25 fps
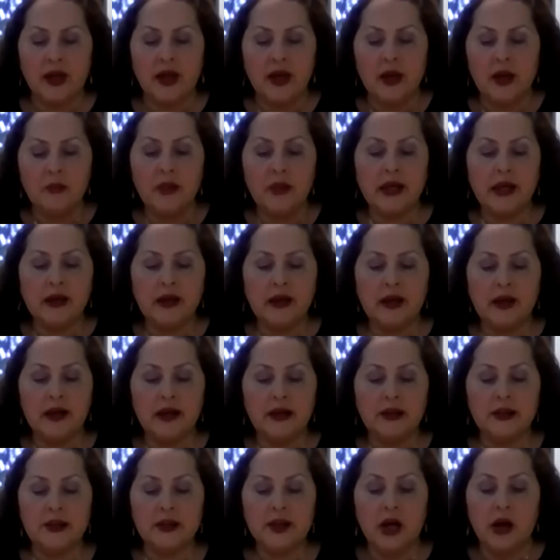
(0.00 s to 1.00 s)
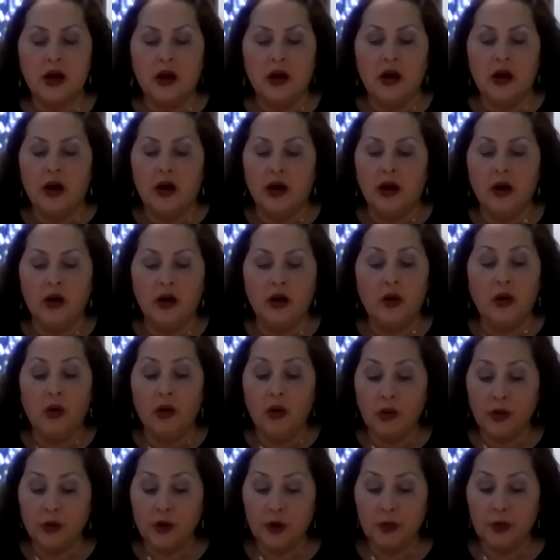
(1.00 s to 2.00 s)
because
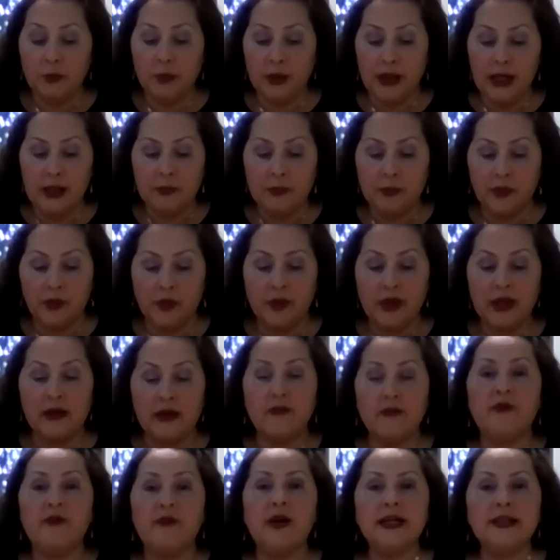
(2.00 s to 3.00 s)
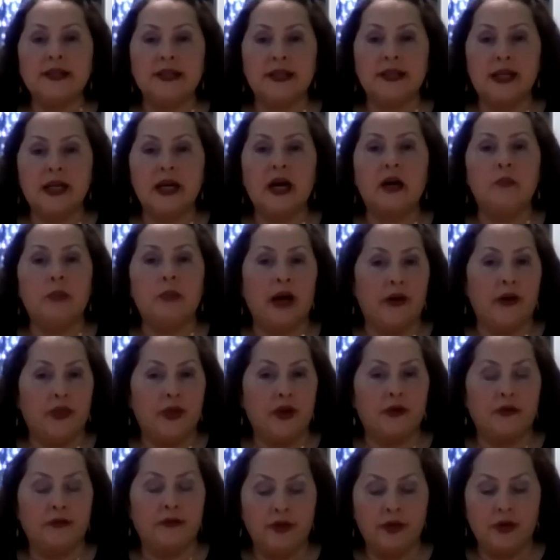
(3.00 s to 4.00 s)
older people get fussy about
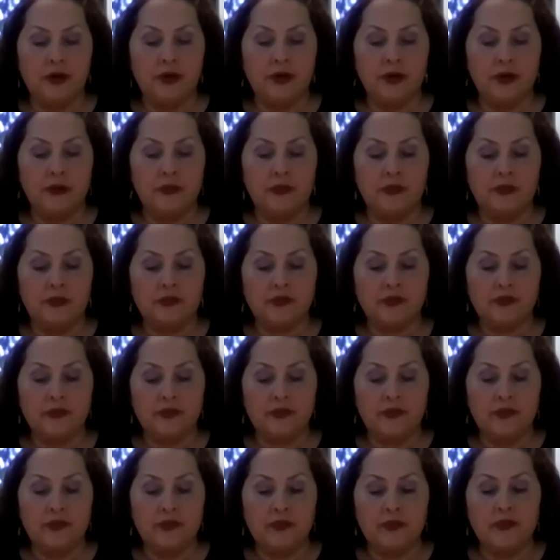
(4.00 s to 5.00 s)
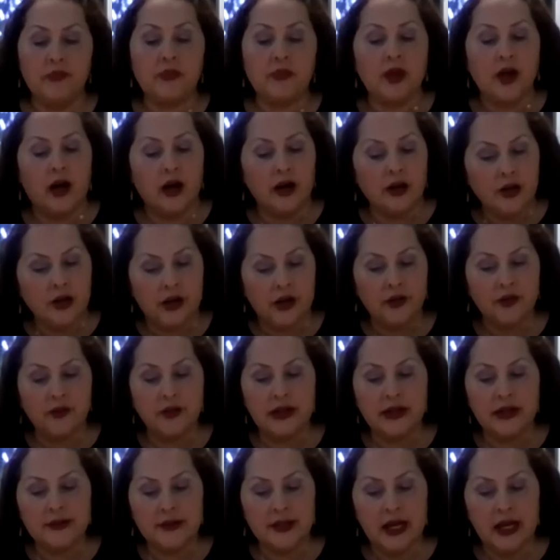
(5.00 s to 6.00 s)
their food. Another
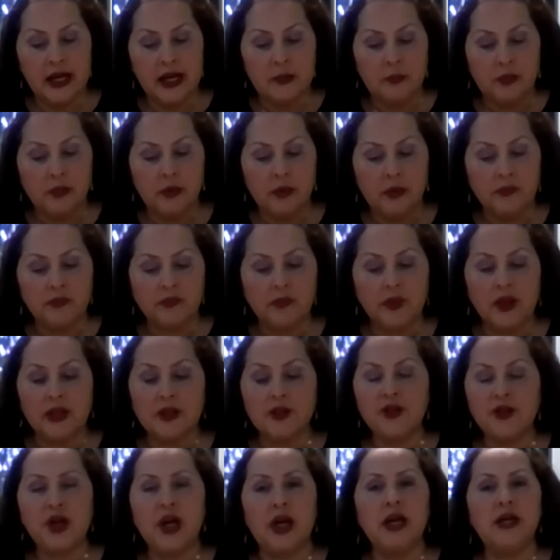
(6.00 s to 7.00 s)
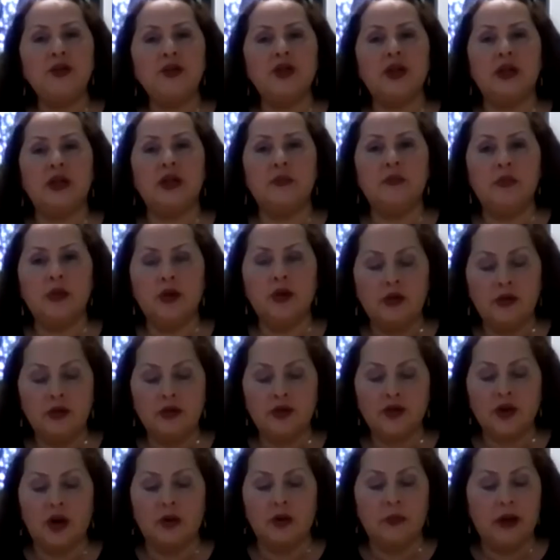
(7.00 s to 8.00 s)
example, a change in moods
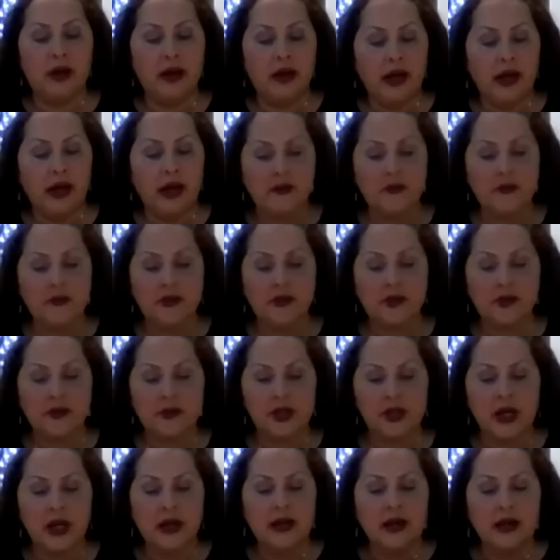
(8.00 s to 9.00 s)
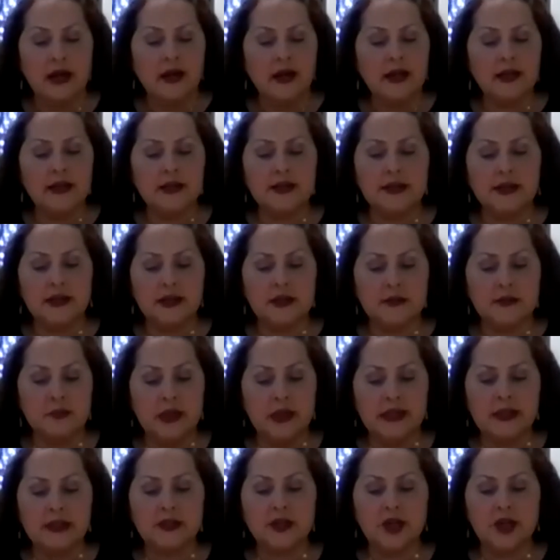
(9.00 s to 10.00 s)
or behaviors is
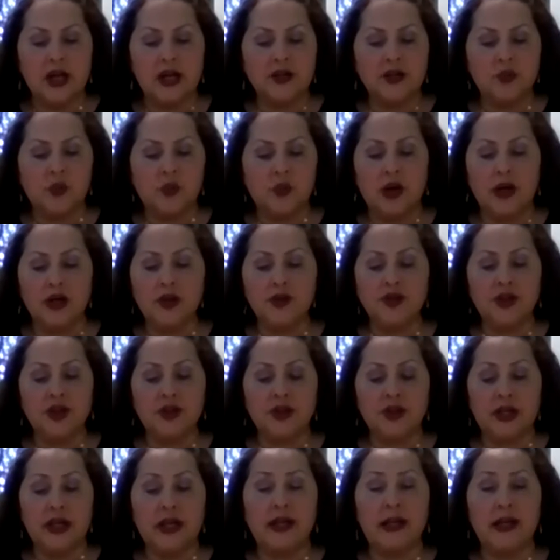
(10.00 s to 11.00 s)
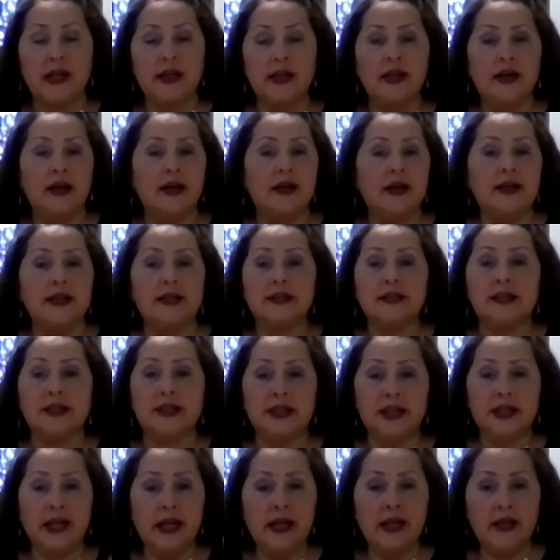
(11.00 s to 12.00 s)
dismissed as one just getting
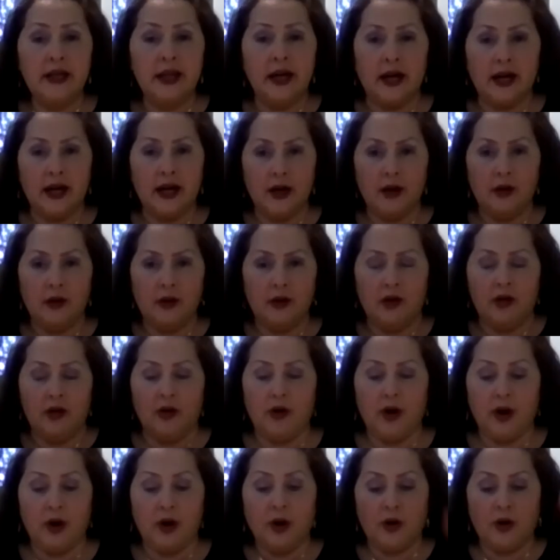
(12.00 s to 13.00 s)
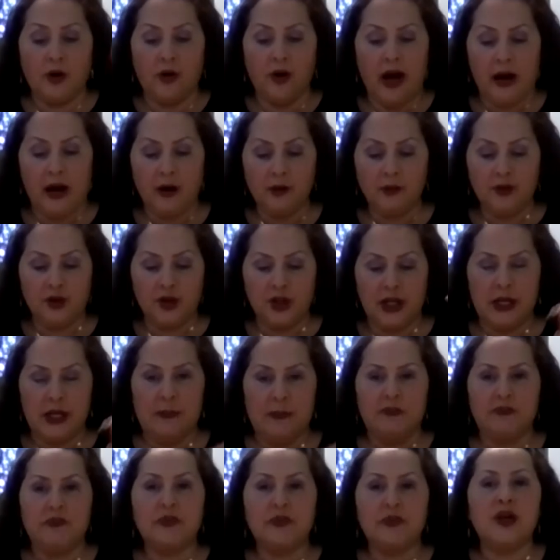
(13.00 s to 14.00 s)
senile or grouchy
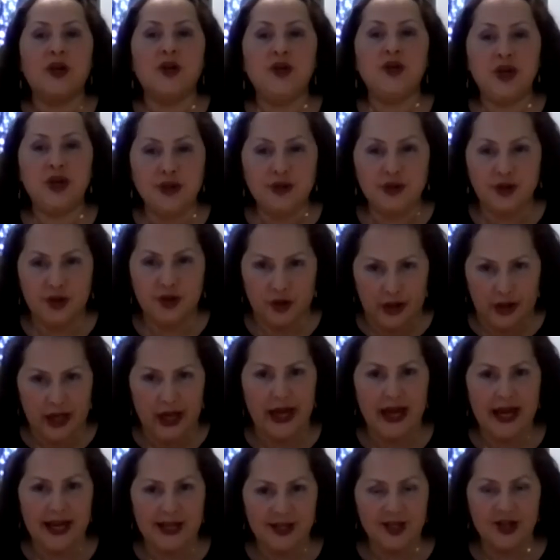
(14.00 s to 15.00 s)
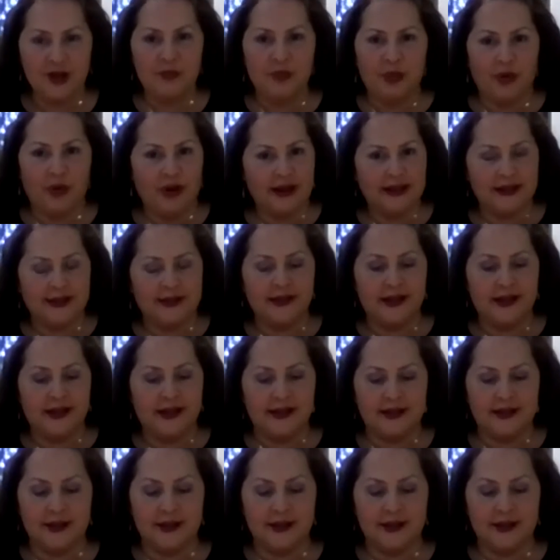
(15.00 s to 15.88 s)
due to the aging process.